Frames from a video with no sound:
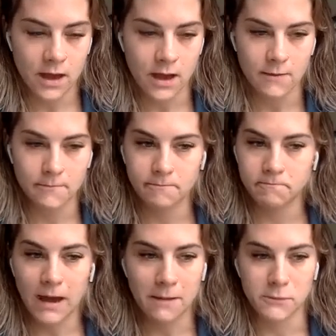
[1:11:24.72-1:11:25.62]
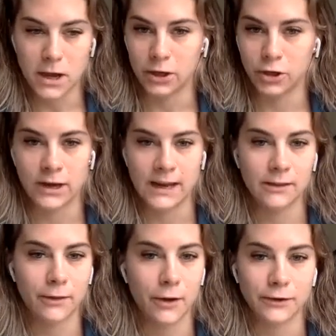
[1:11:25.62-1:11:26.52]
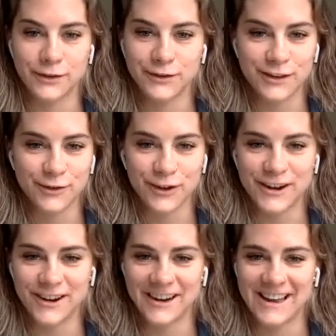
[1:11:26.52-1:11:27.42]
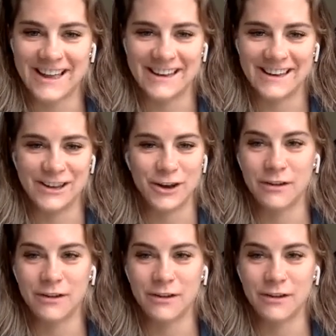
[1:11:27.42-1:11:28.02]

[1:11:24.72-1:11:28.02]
I'm not a great long distance runner, and